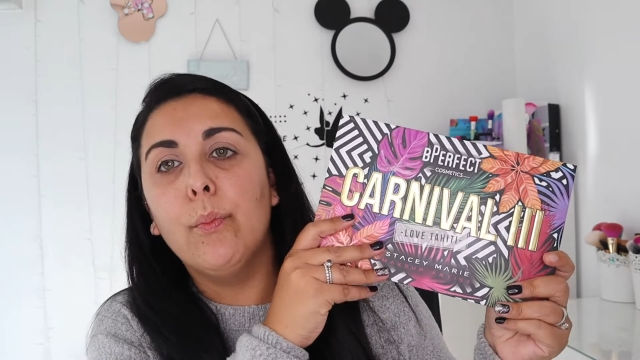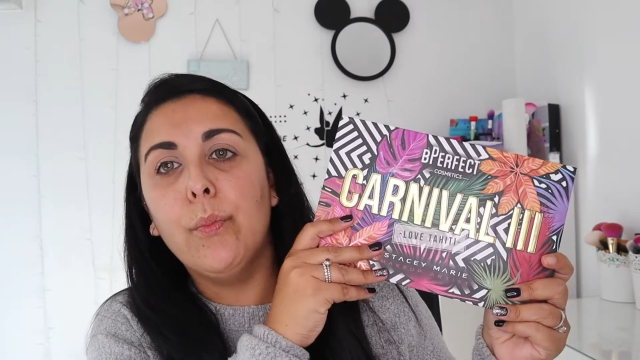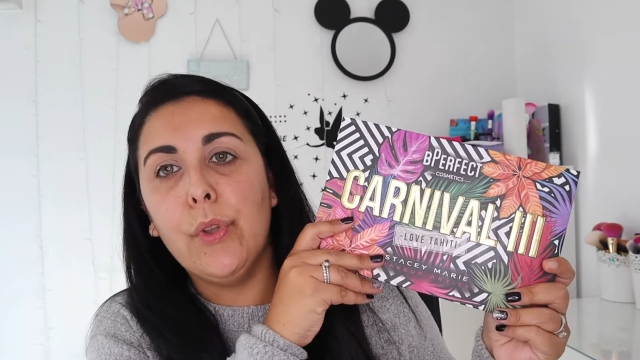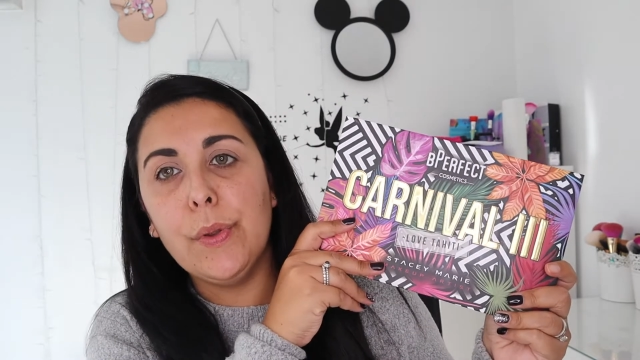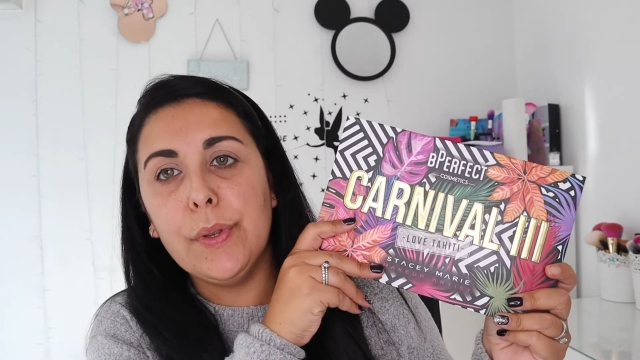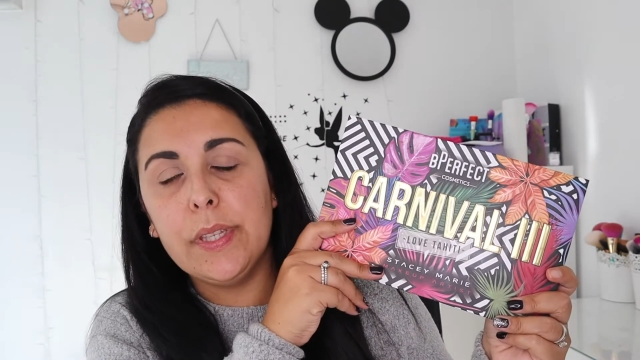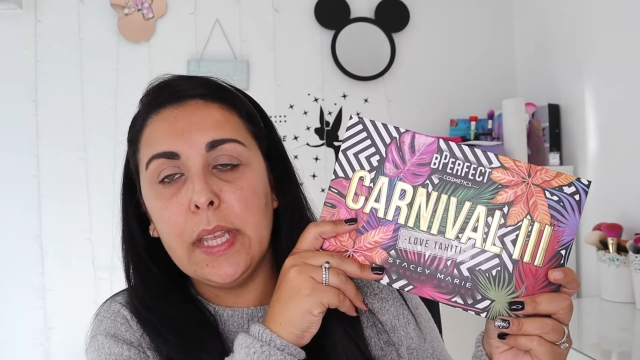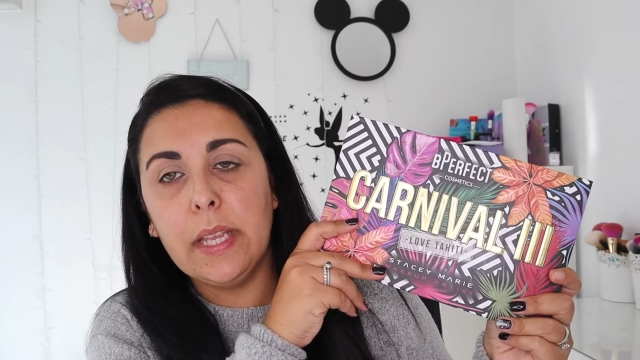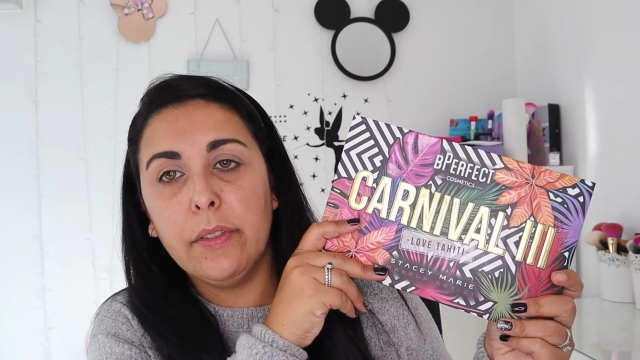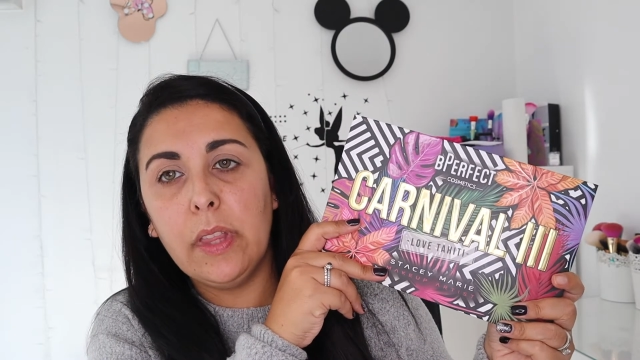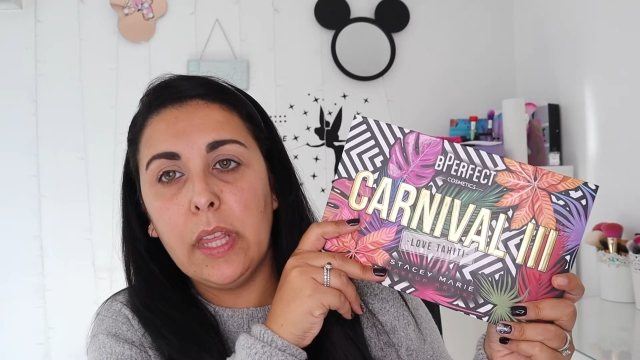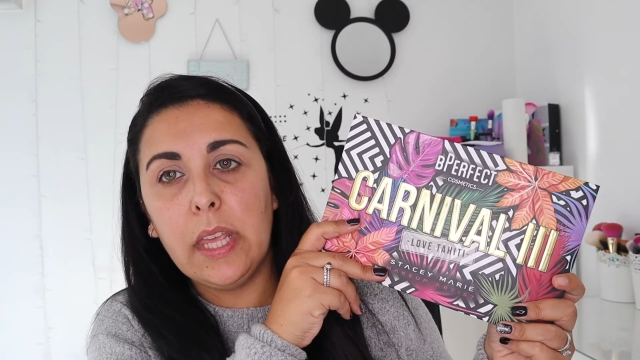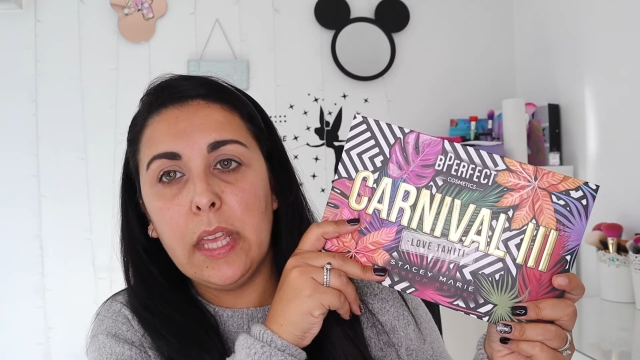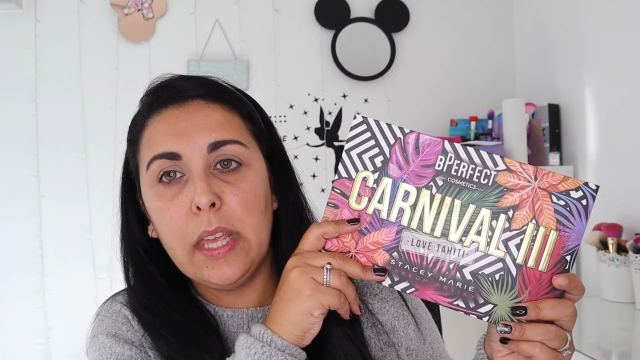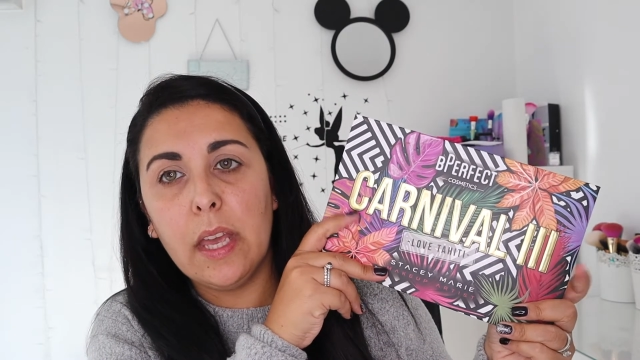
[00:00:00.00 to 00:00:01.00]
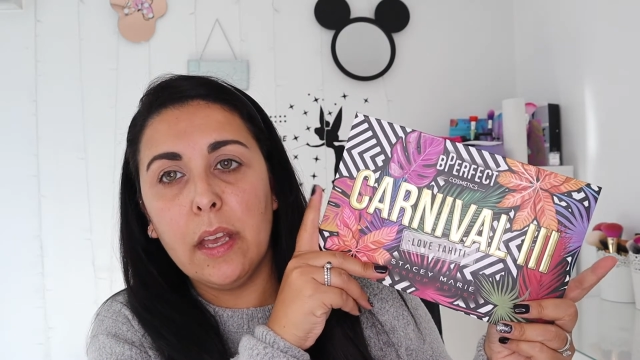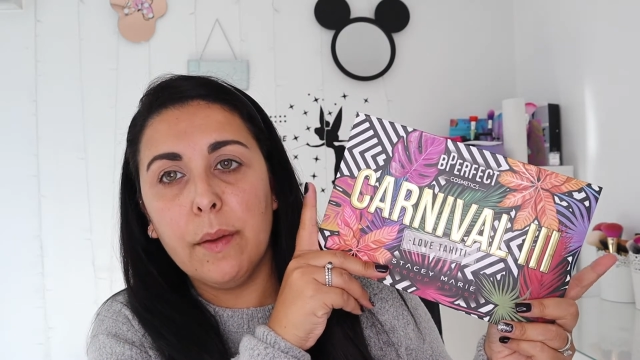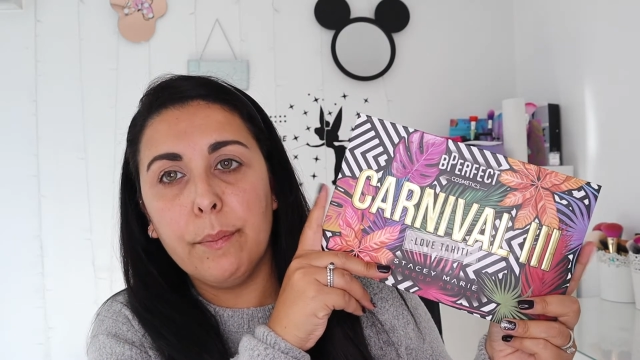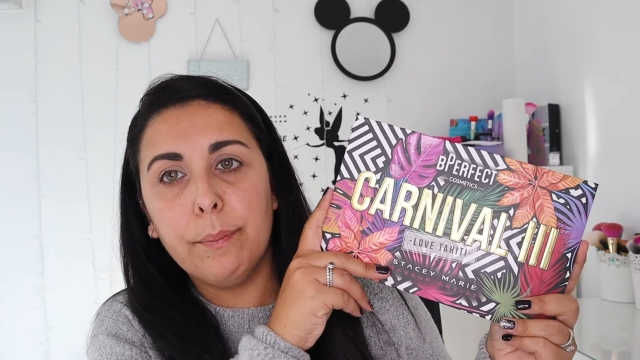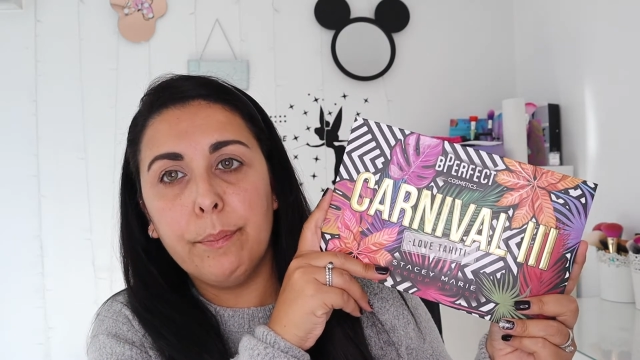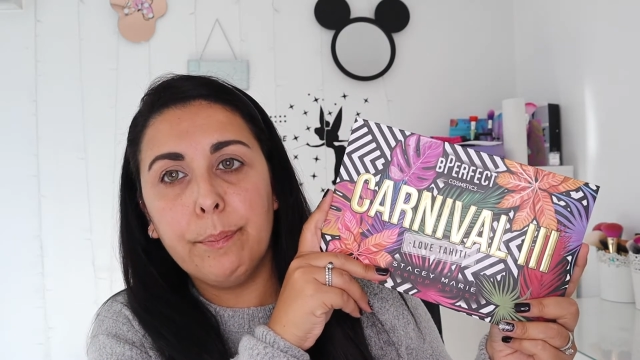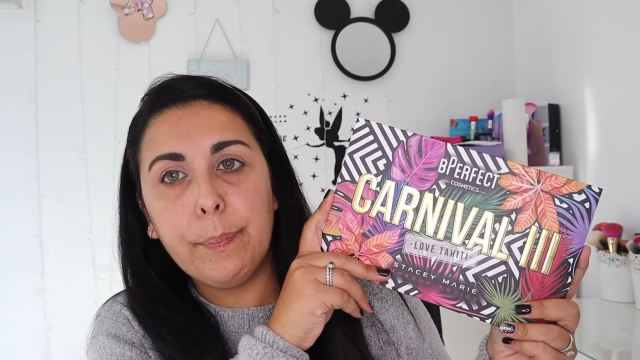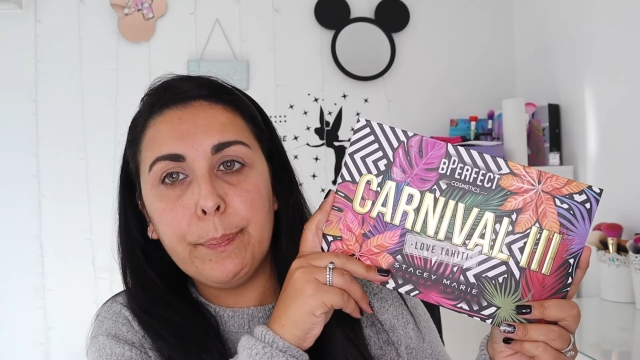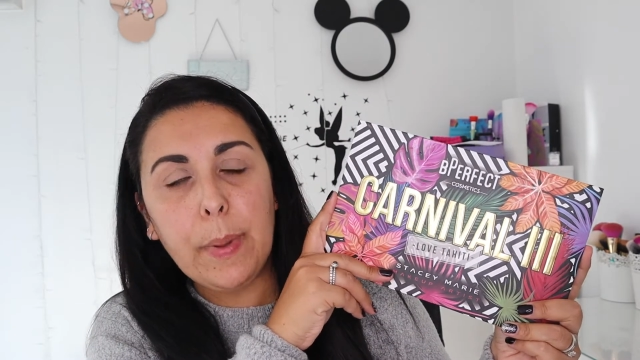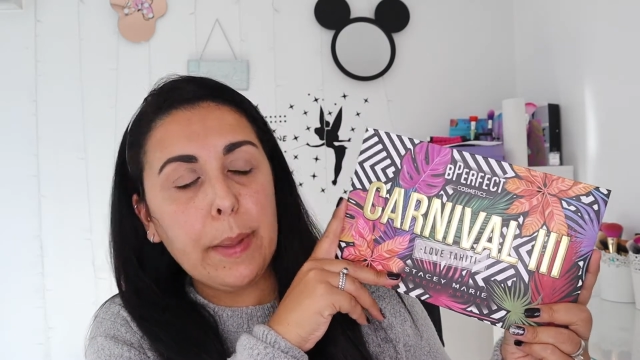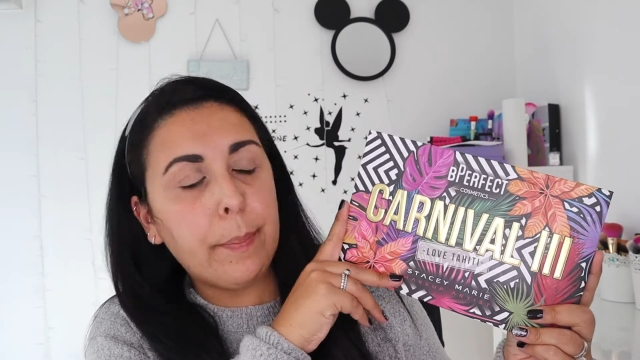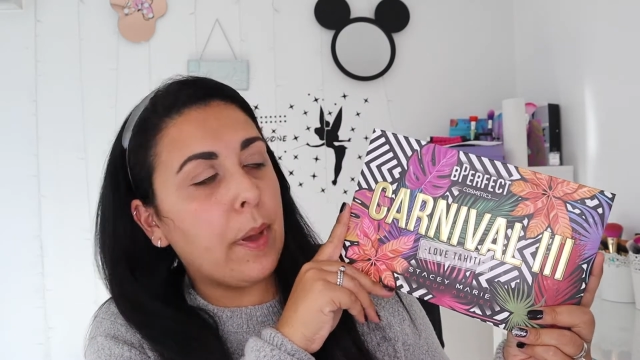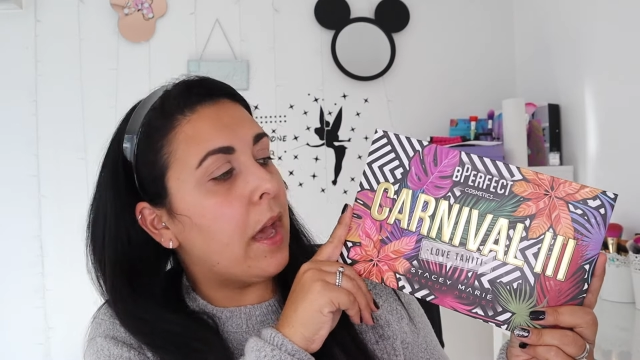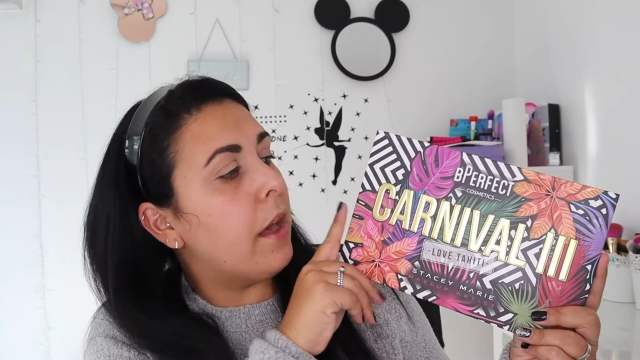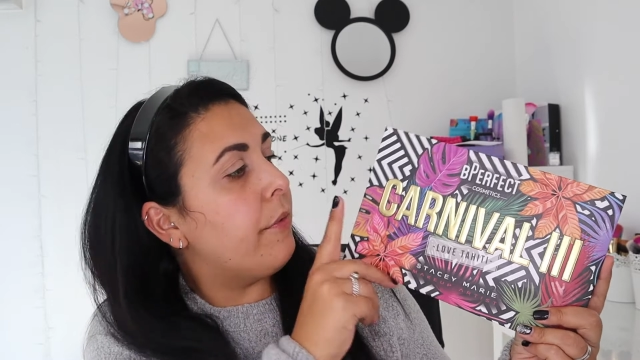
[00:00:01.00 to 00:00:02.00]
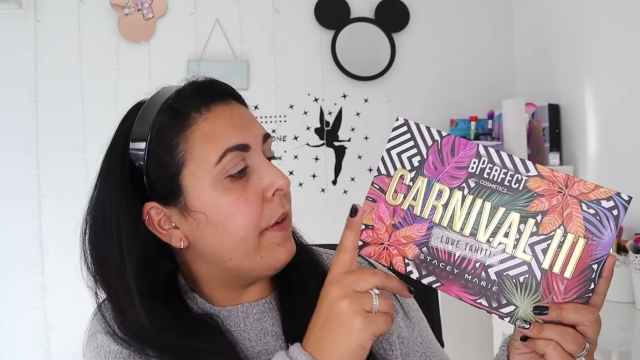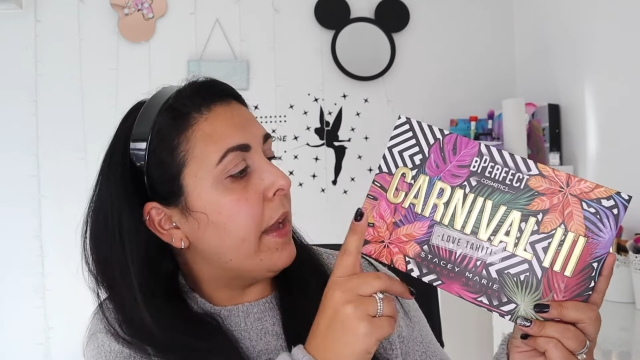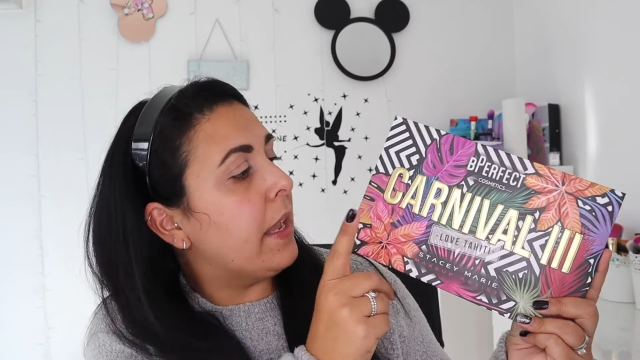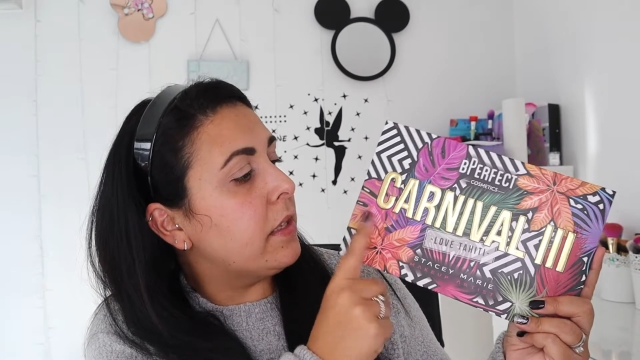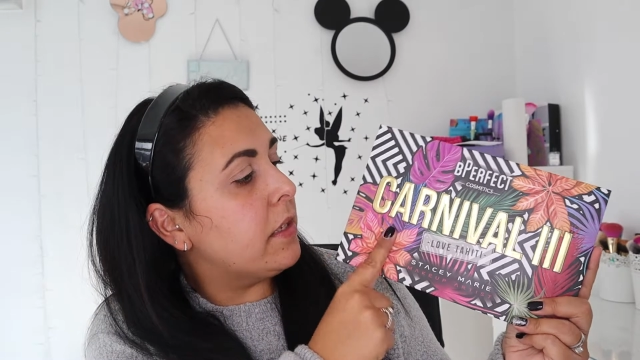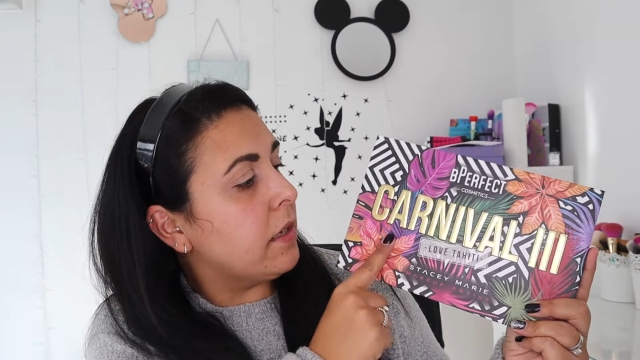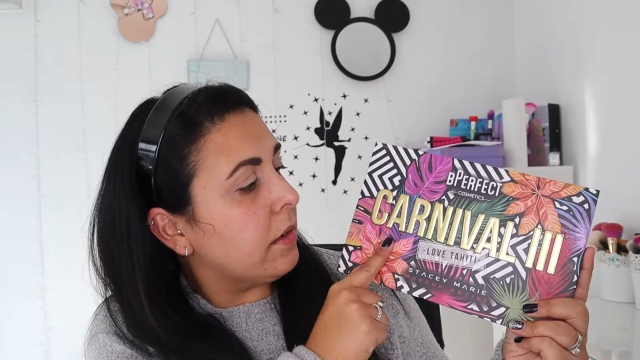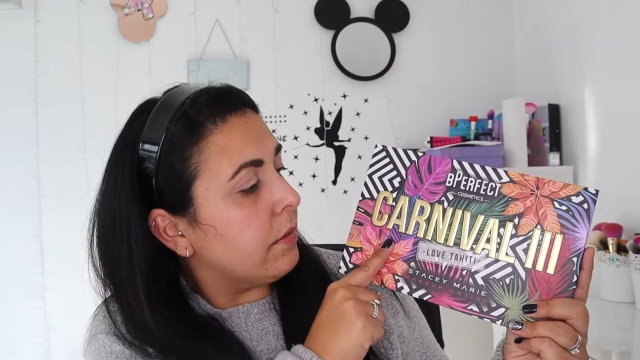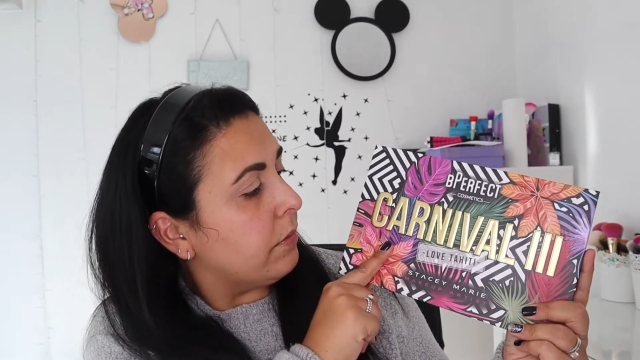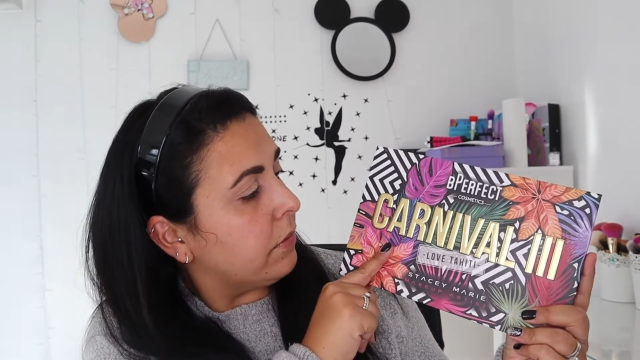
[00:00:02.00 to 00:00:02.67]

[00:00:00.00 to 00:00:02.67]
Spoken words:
using the Bperfect